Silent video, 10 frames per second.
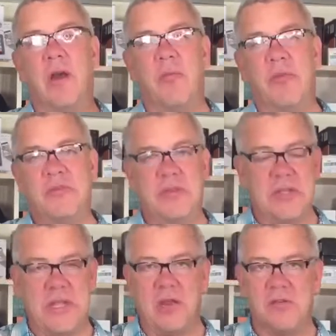that's in the
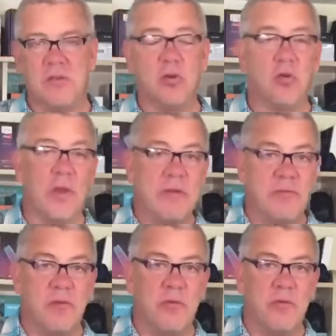carousel. Great
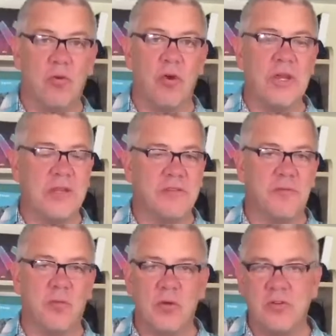for recording. It's a
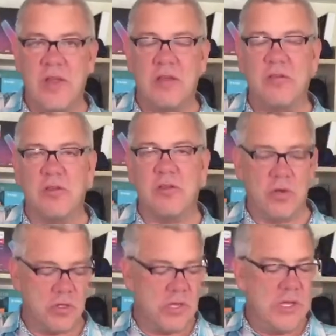4-track
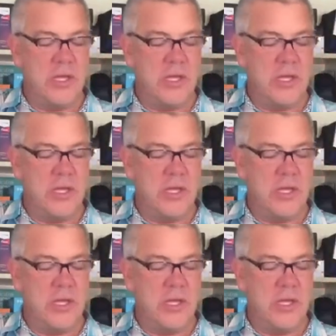recorder.